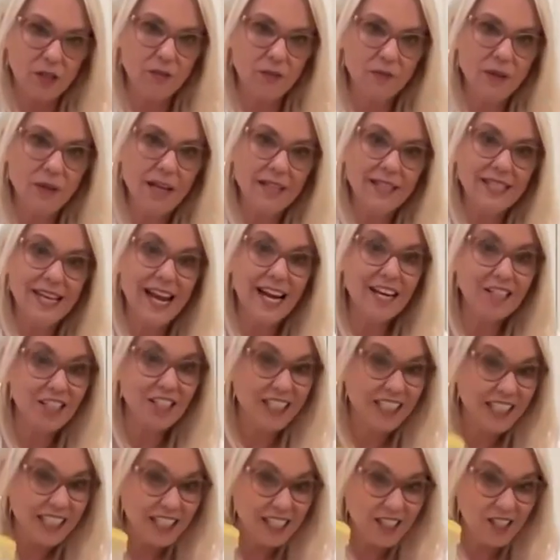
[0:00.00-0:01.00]
That's actually
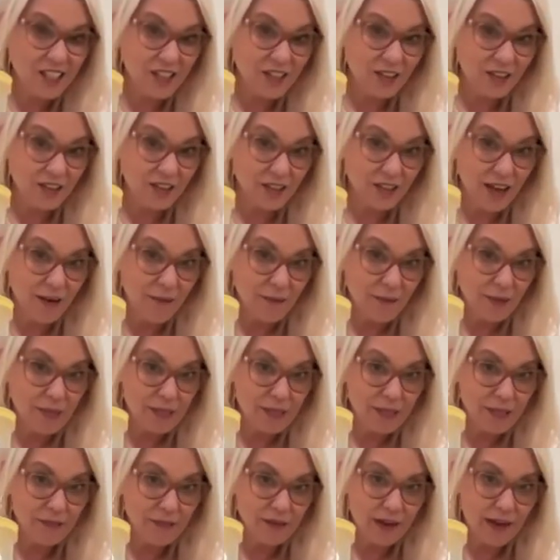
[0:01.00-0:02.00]
inserted. I've been to
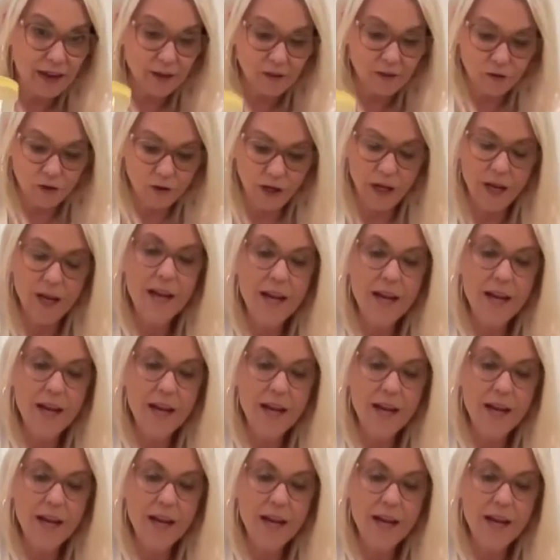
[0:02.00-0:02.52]
the factory